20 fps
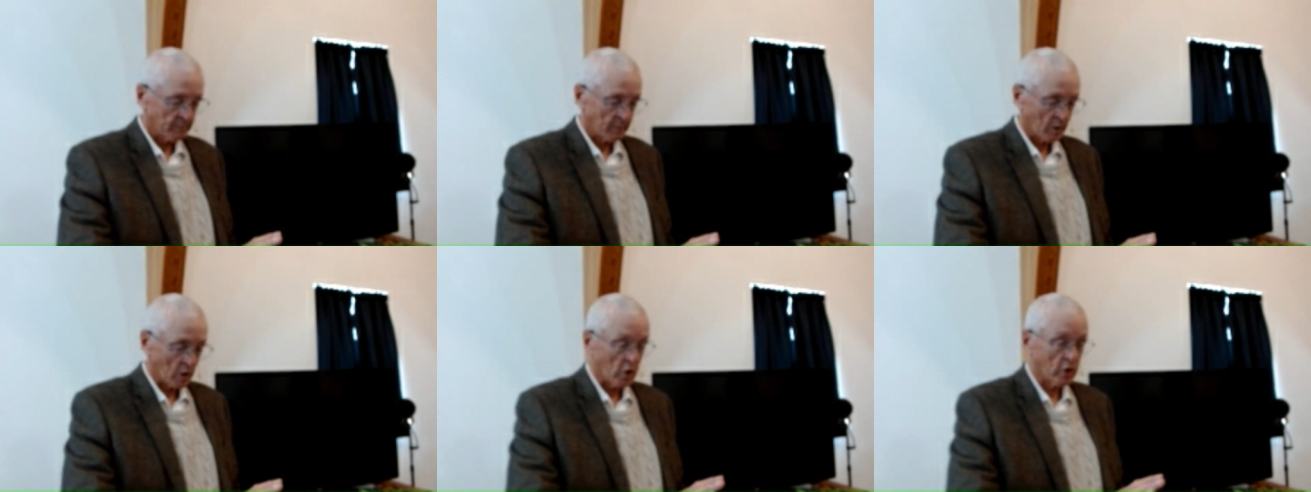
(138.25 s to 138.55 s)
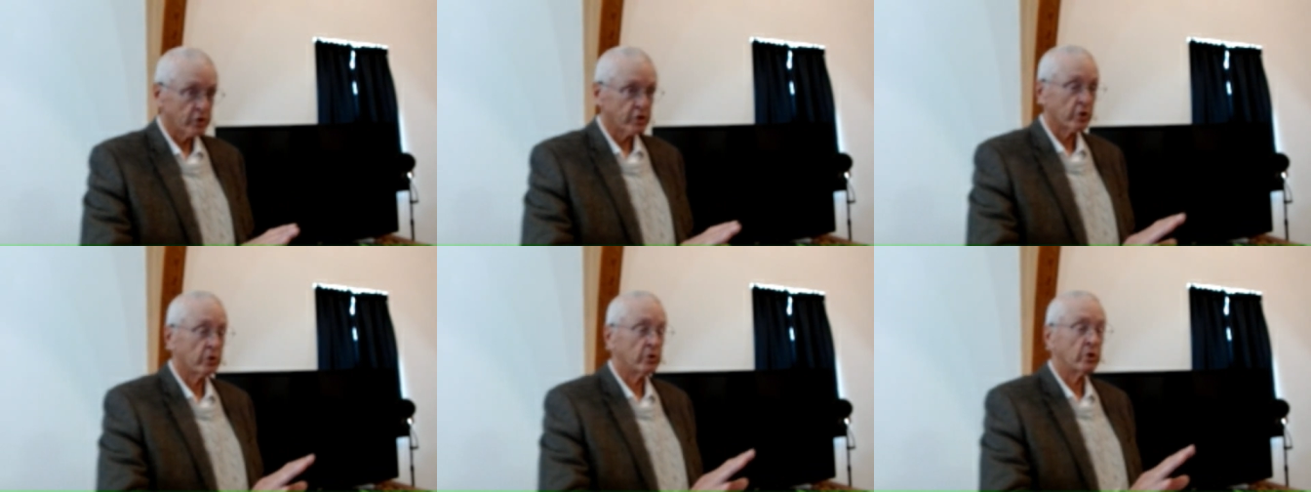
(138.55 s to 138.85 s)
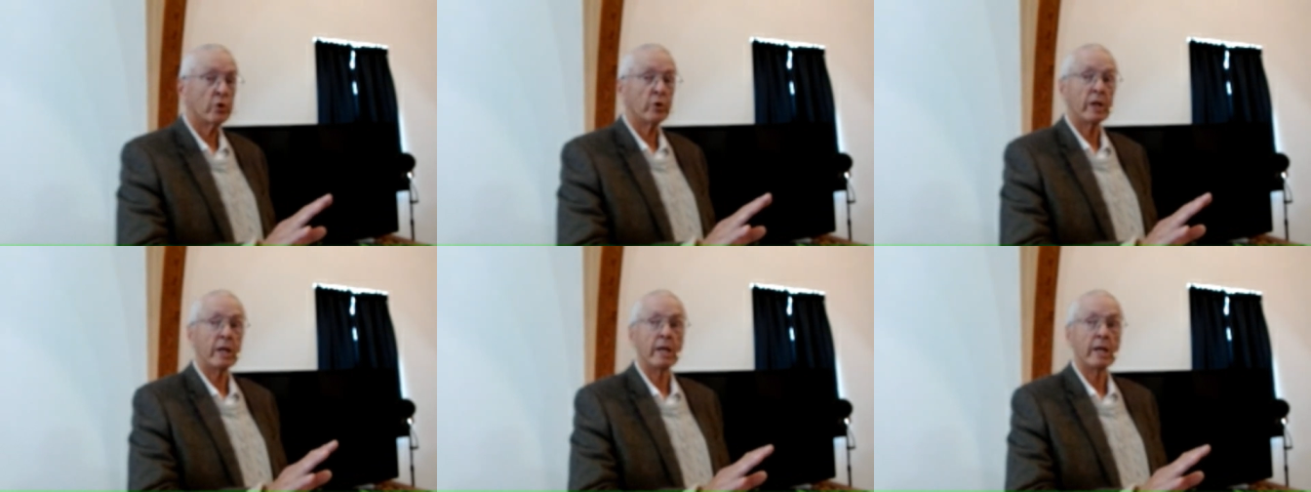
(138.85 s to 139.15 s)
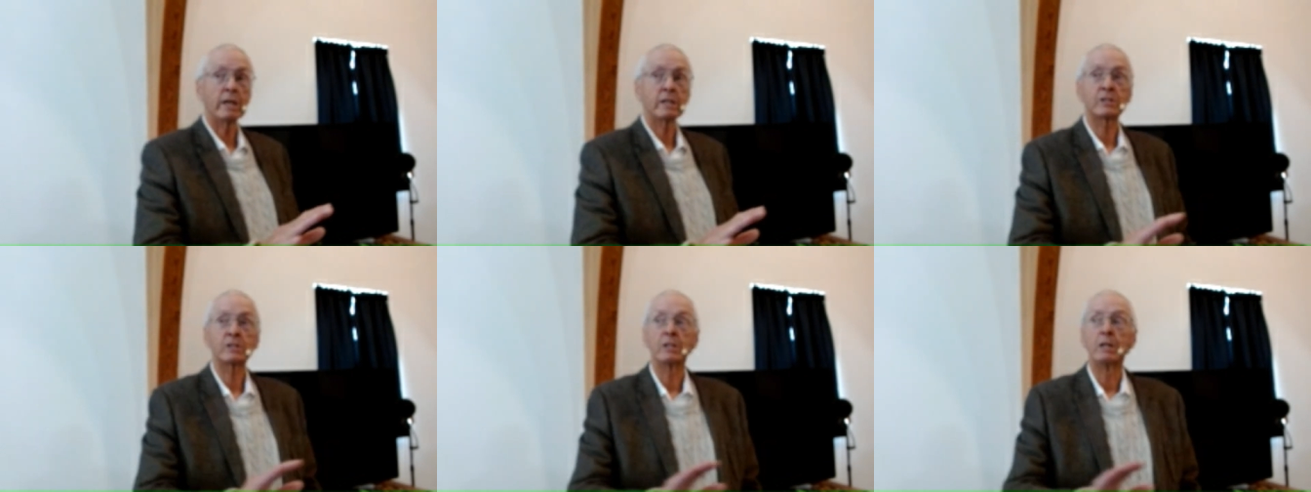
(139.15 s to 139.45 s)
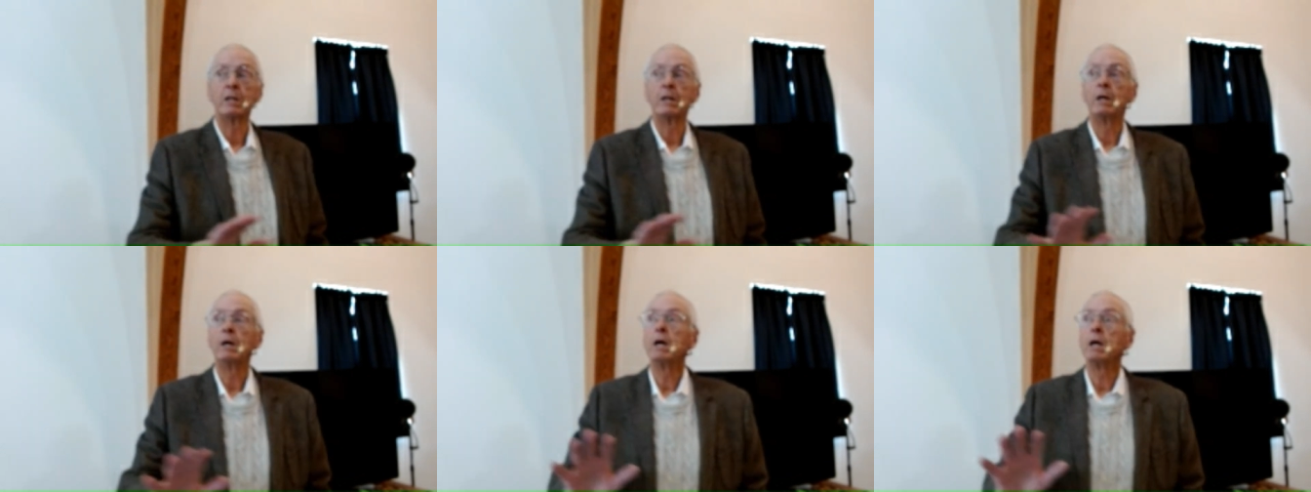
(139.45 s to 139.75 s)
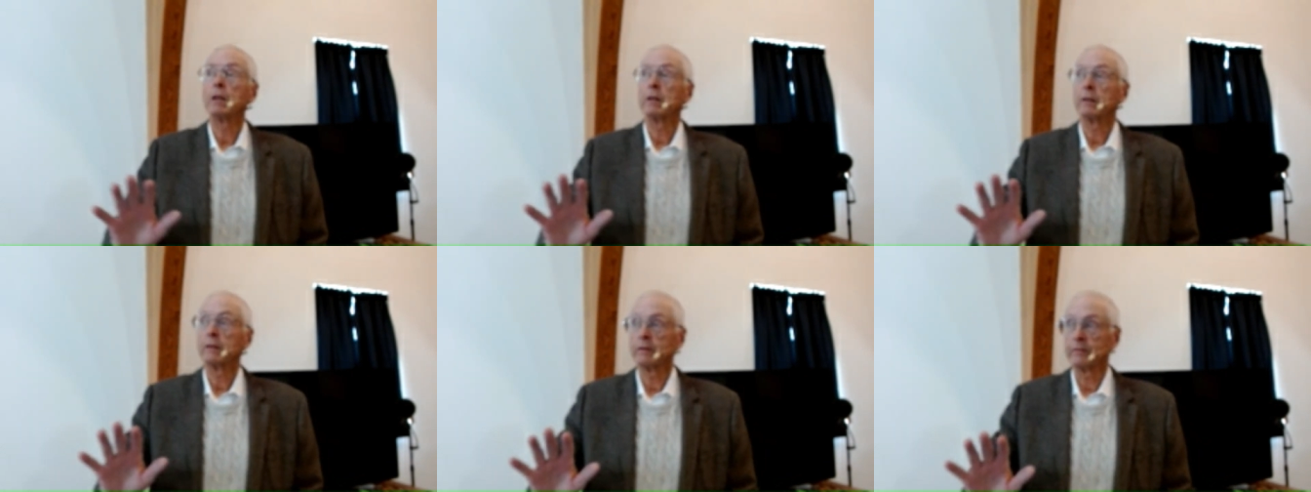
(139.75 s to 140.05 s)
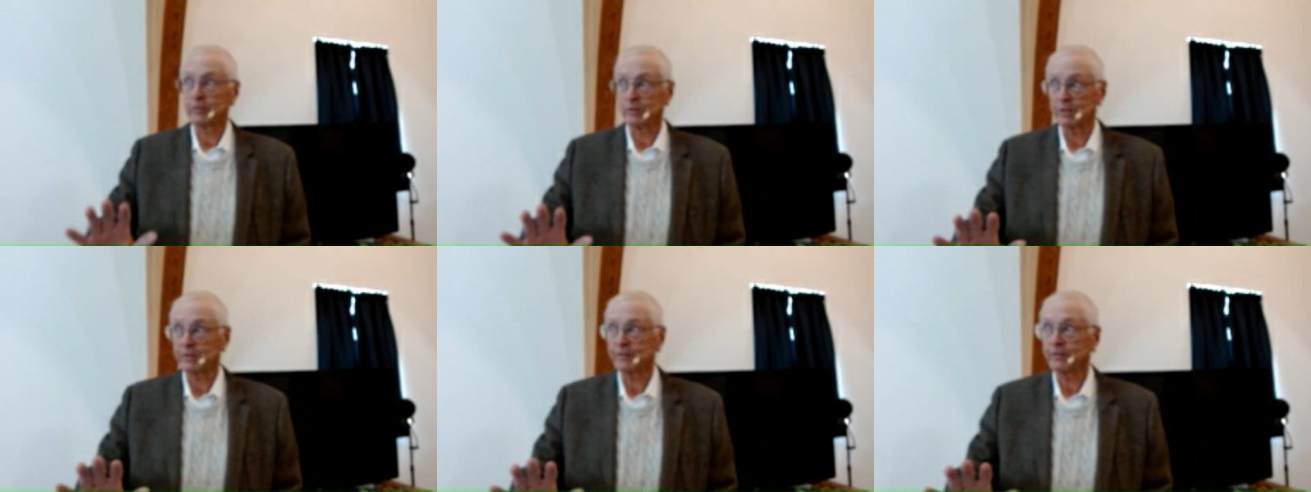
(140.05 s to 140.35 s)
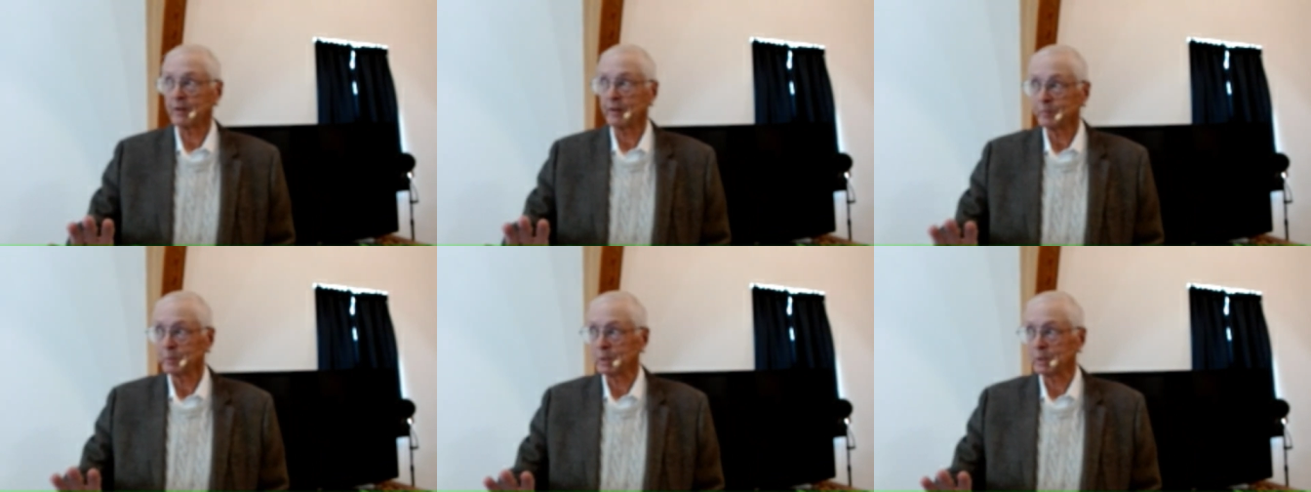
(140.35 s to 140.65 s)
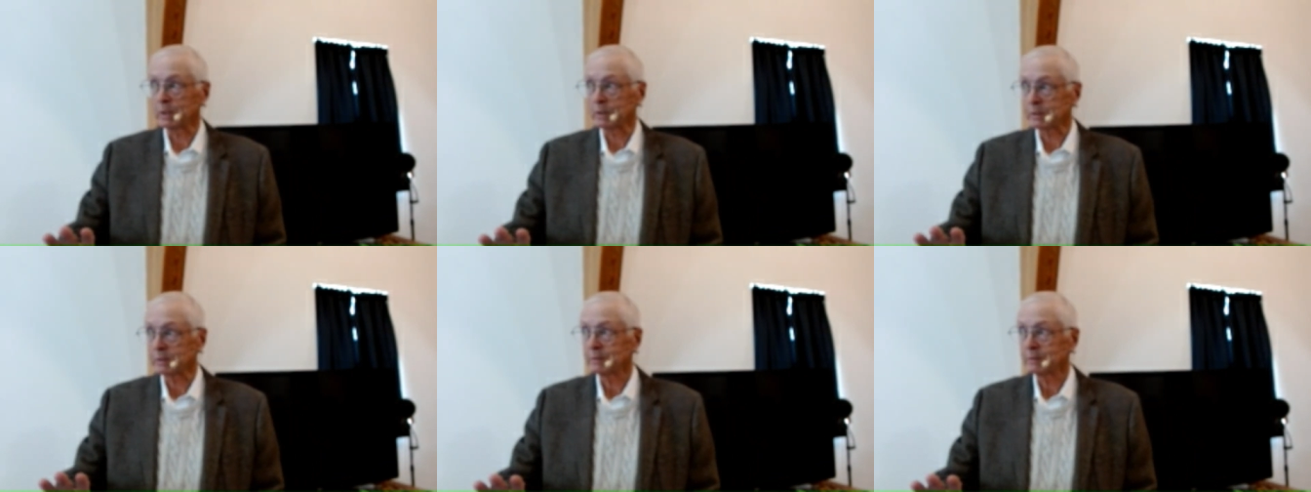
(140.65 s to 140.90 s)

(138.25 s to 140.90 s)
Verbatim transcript: Also known as the first five books.